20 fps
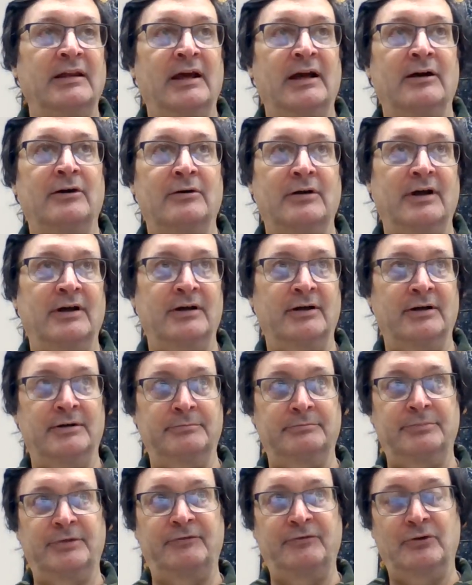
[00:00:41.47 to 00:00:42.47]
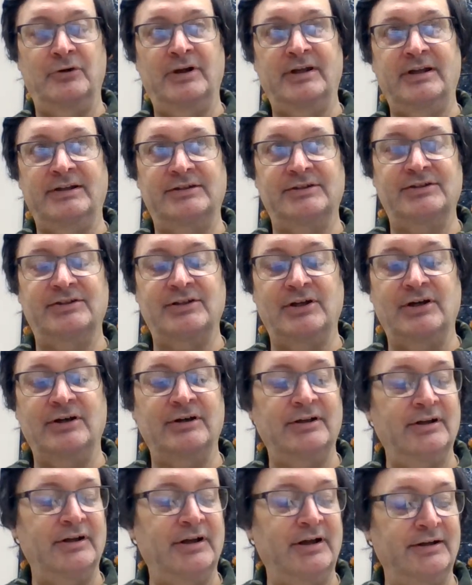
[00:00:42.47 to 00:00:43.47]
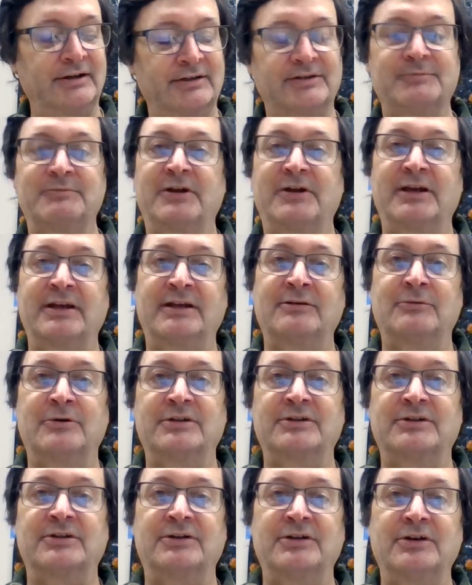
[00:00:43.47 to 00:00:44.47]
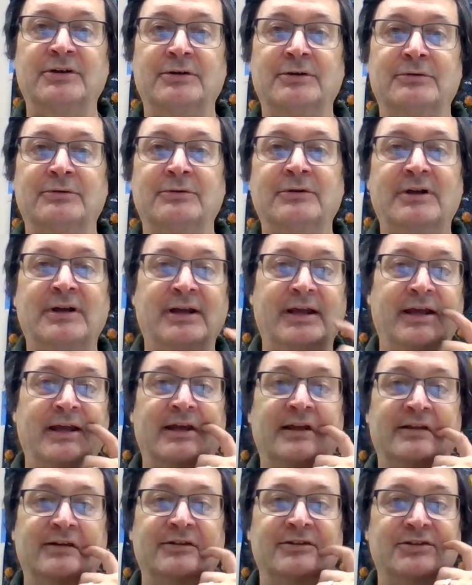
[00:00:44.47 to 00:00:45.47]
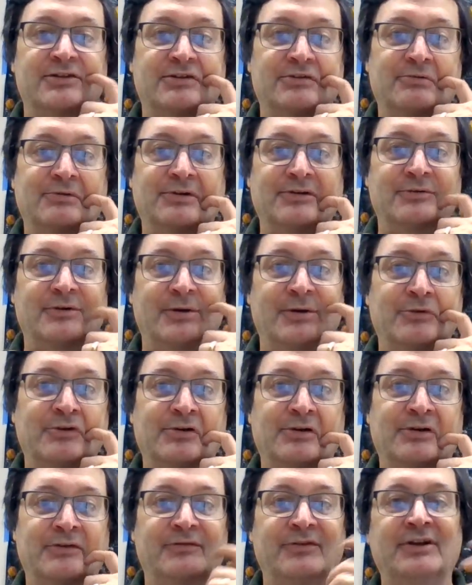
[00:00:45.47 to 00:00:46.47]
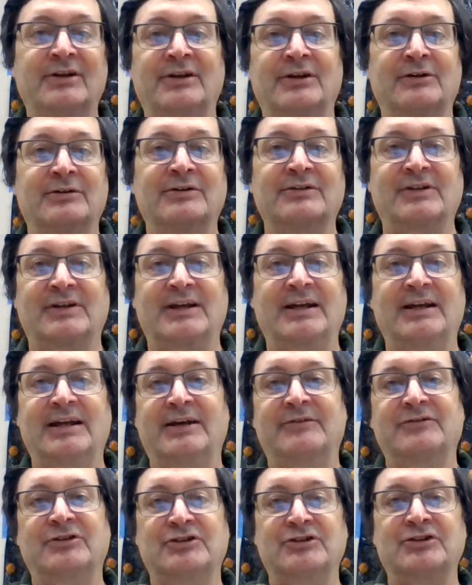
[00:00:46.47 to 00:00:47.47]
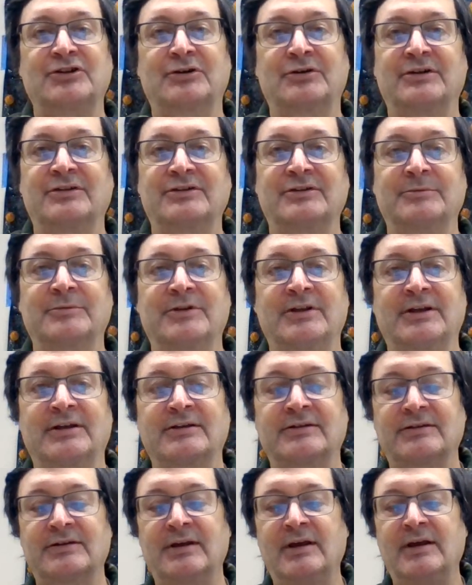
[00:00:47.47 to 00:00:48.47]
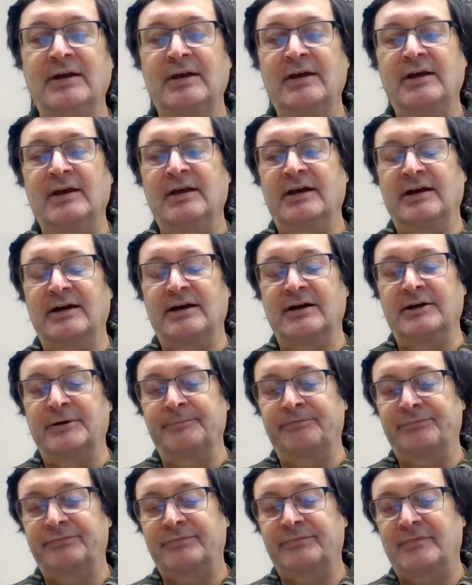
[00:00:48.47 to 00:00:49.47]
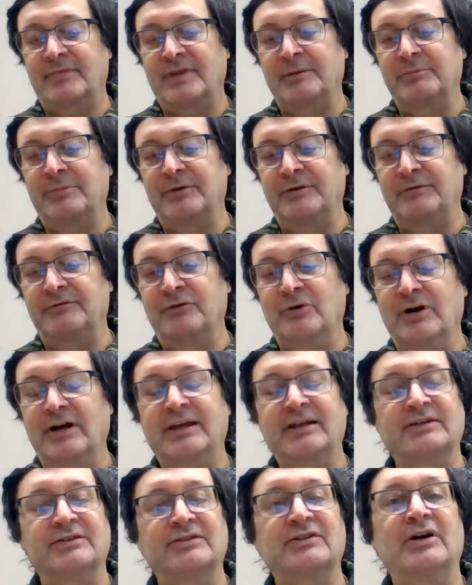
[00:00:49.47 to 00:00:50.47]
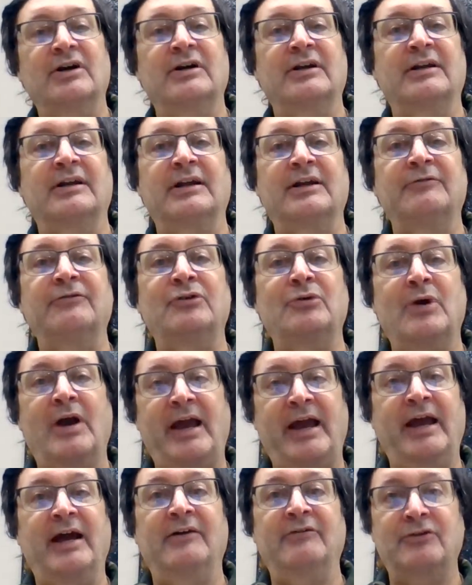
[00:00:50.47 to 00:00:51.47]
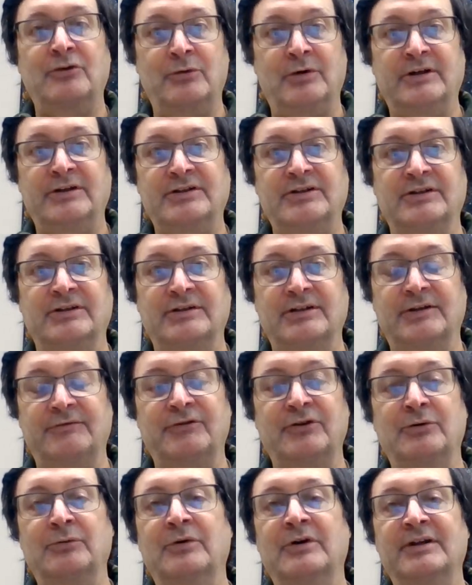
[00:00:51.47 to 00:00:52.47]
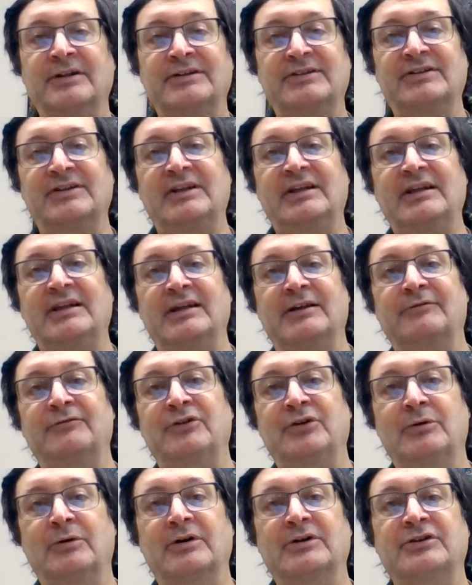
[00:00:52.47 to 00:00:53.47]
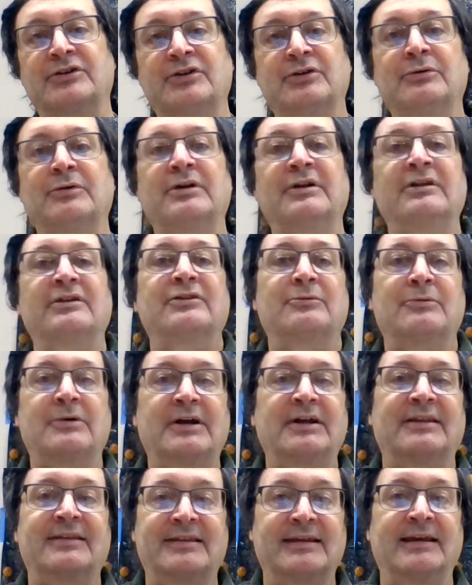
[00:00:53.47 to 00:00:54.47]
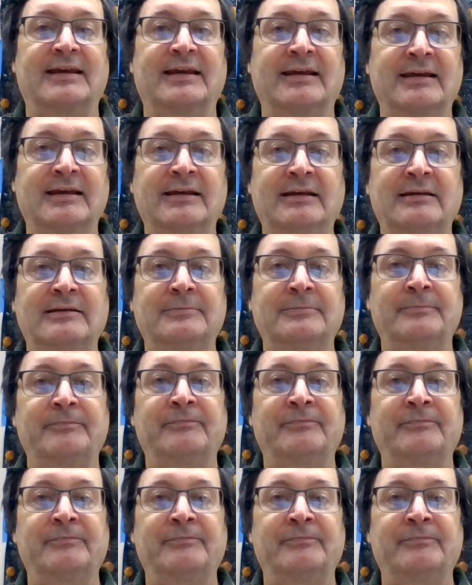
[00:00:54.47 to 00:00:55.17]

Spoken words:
Now, before I get started on explaining what to do, and this is the reason why I'm doing a video, because I kind of have to show you some things. Before I get started, if you have questions, if you want to see if you are doing the right thing,